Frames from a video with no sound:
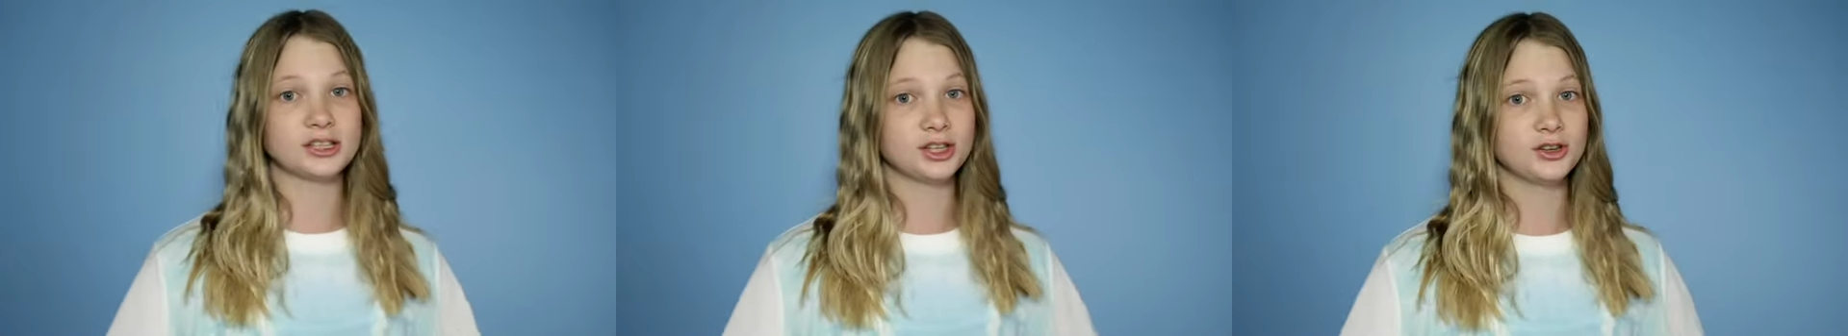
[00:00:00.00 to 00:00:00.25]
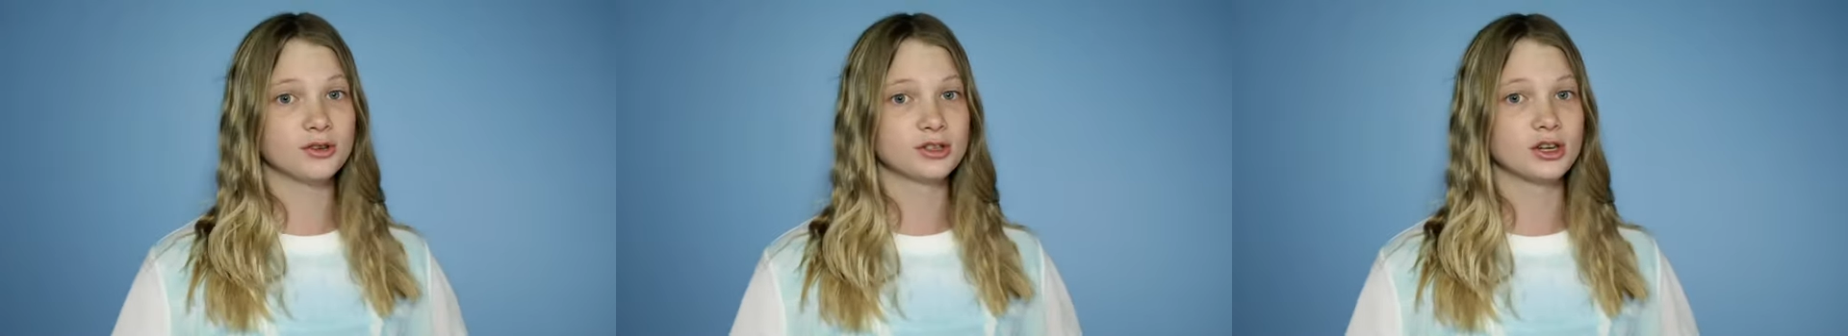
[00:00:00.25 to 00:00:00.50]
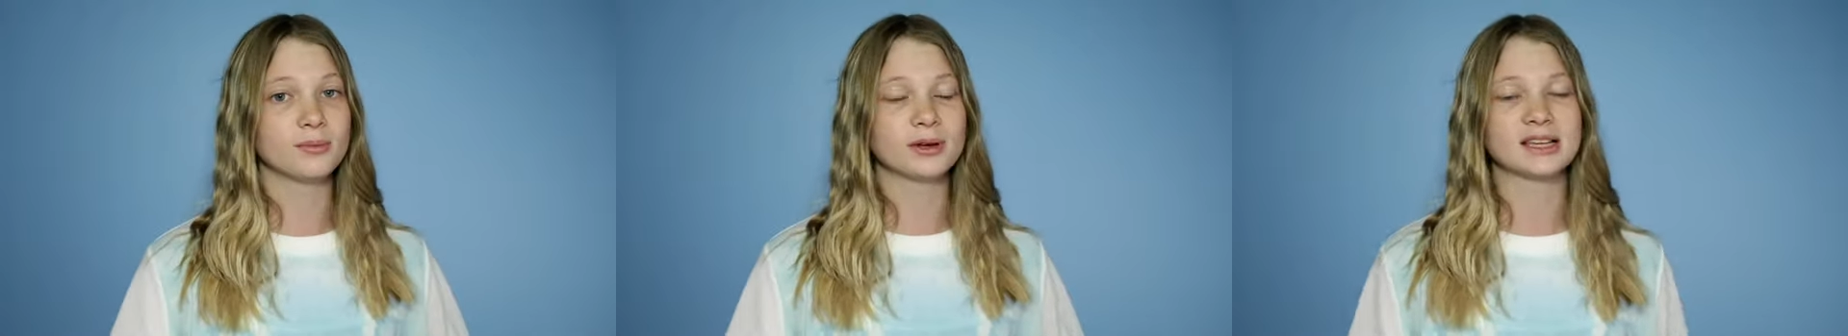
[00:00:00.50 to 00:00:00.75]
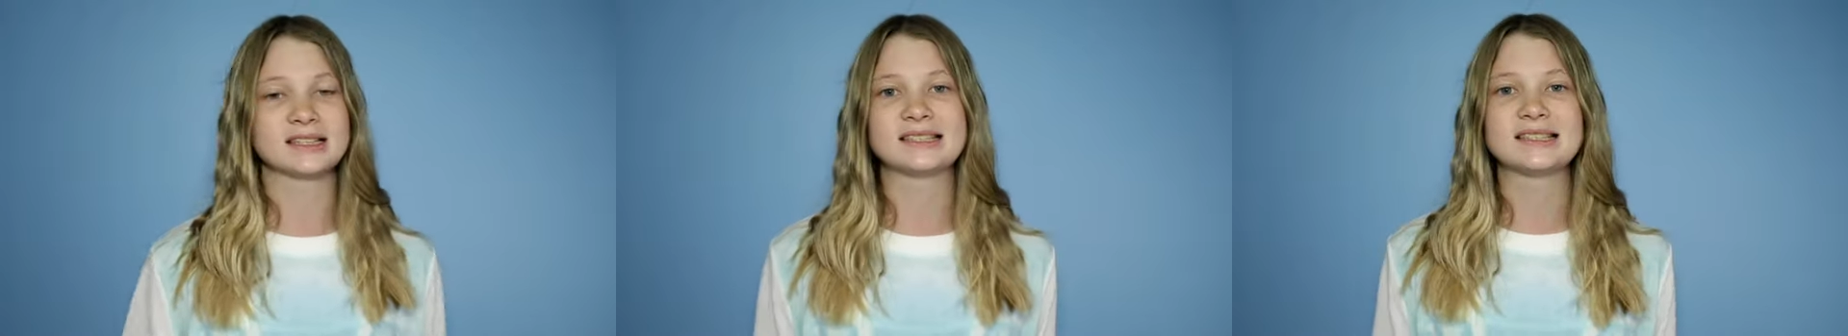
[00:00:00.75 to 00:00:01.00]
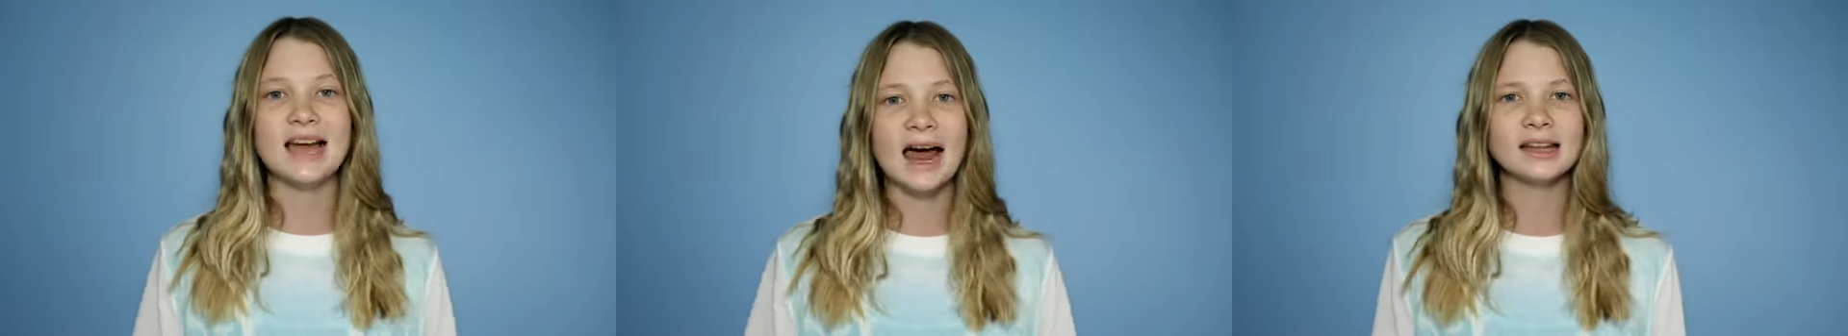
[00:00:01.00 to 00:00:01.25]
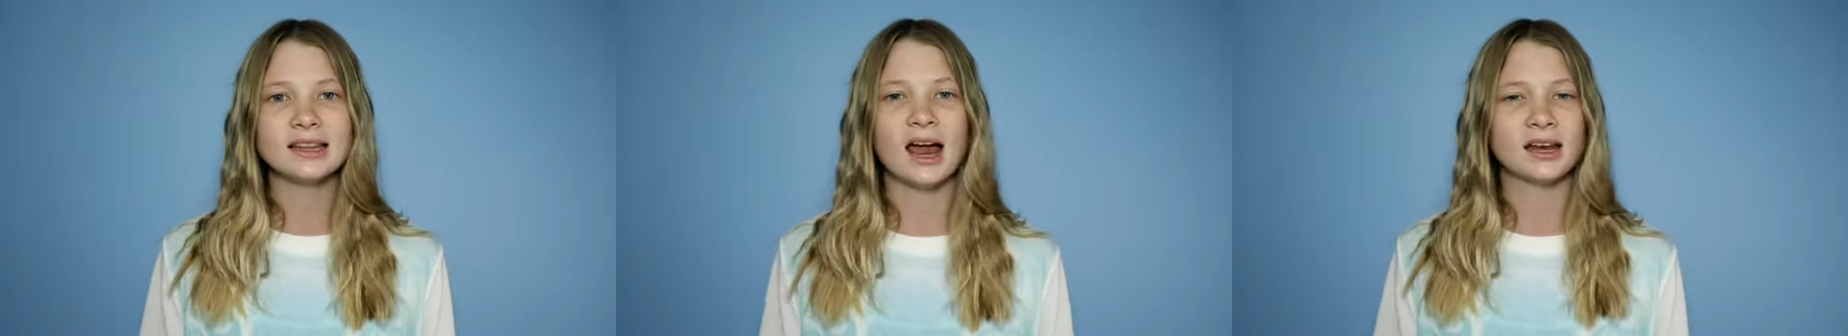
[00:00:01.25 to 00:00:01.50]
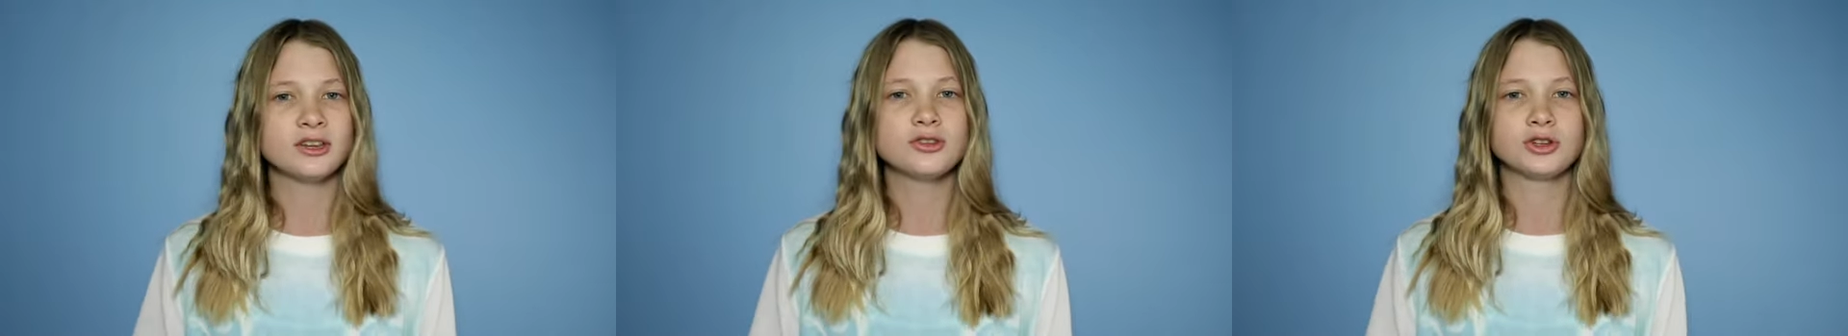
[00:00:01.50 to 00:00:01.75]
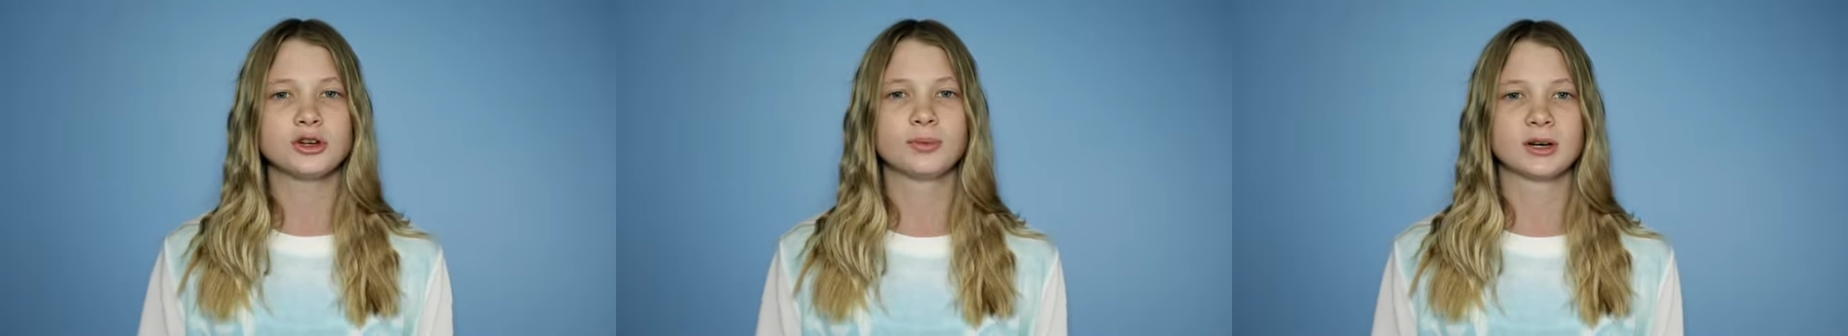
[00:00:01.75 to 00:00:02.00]
to YouTube because not a lot of
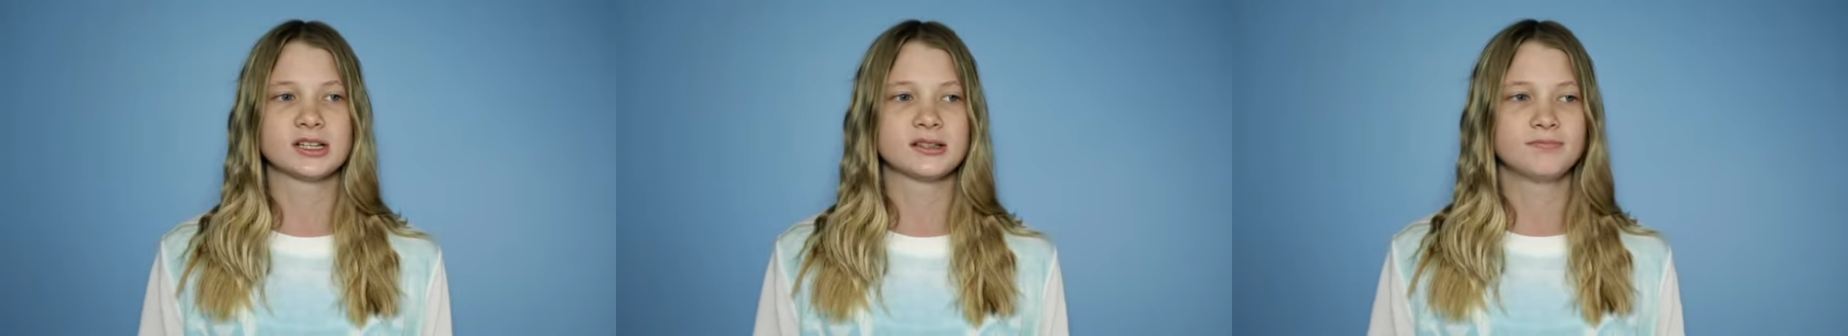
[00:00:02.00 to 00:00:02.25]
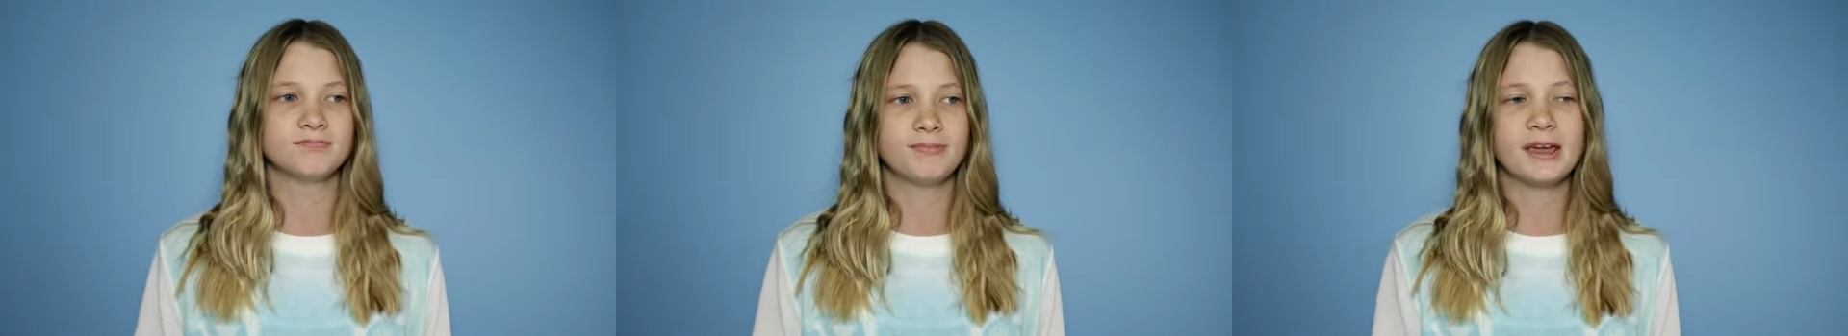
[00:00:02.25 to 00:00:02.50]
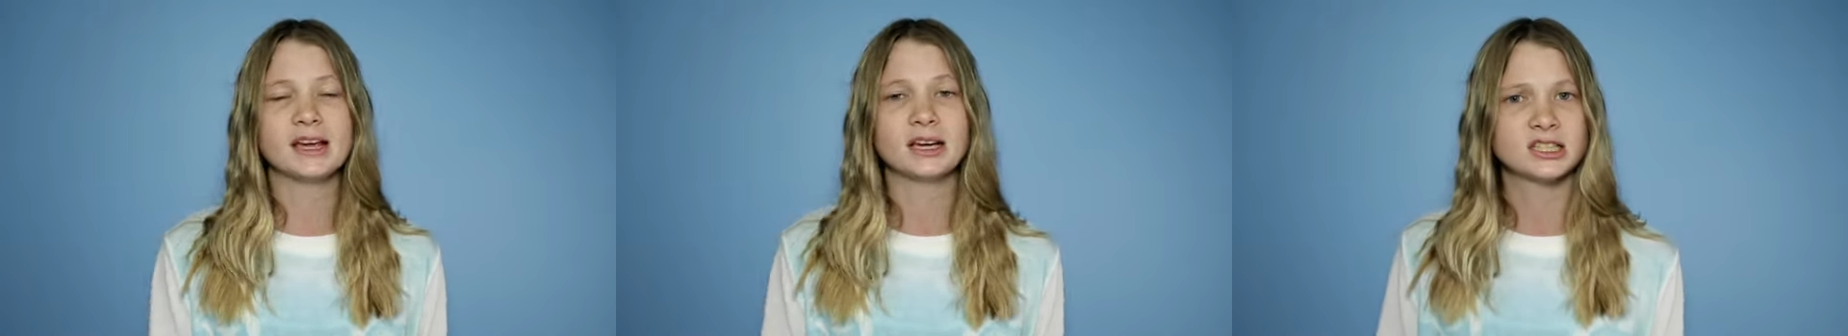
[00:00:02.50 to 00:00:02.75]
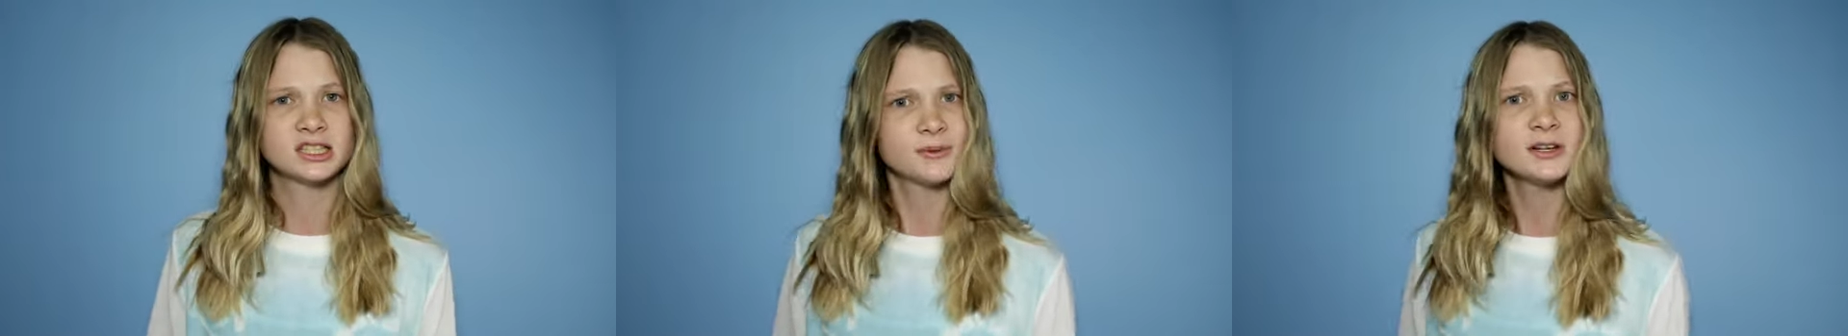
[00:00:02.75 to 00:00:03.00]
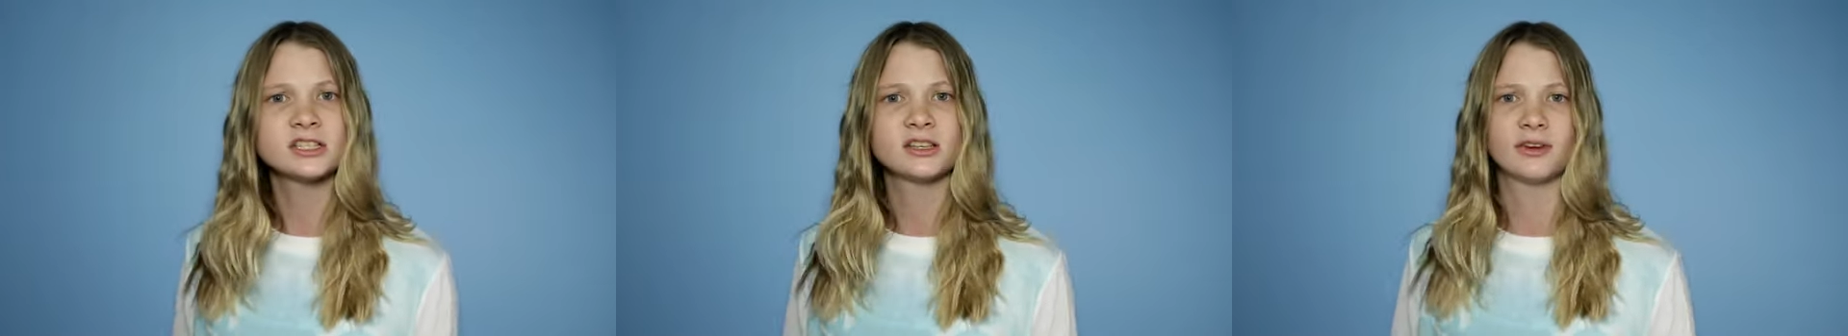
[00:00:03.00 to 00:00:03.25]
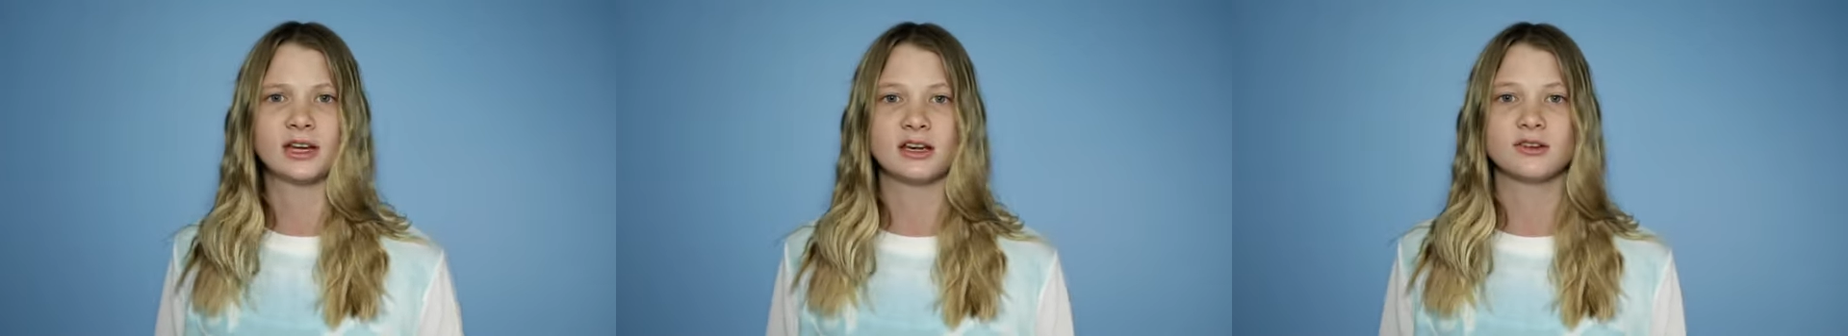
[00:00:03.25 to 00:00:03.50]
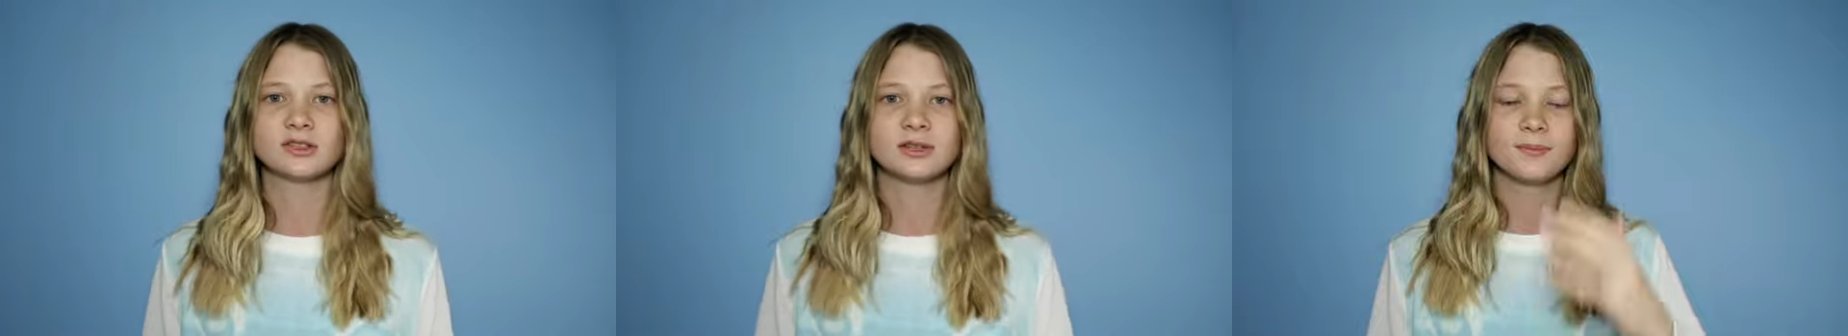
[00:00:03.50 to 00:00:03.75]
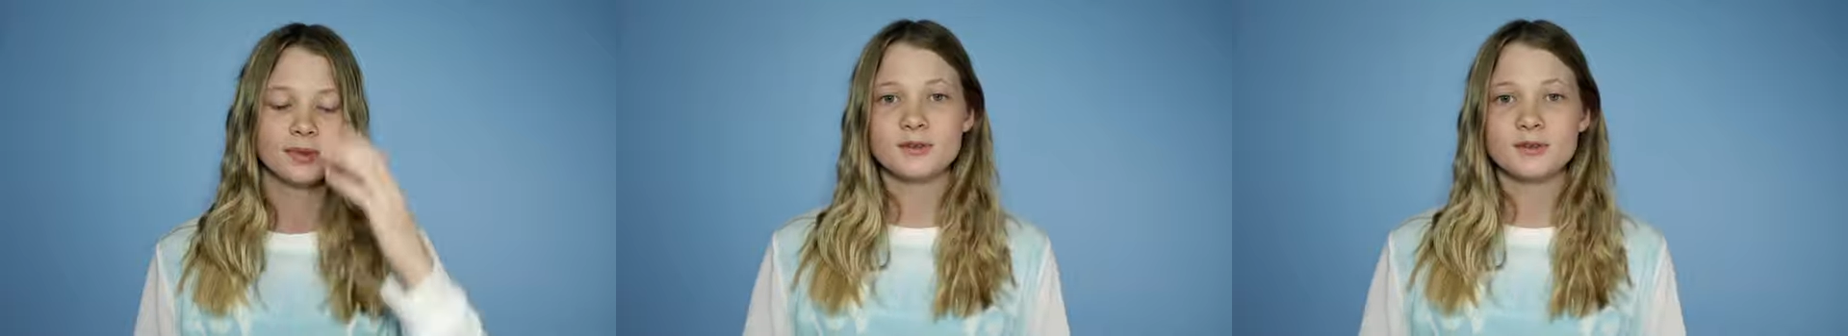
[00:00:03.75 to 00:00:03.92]
YouTubers make conspiracy videos.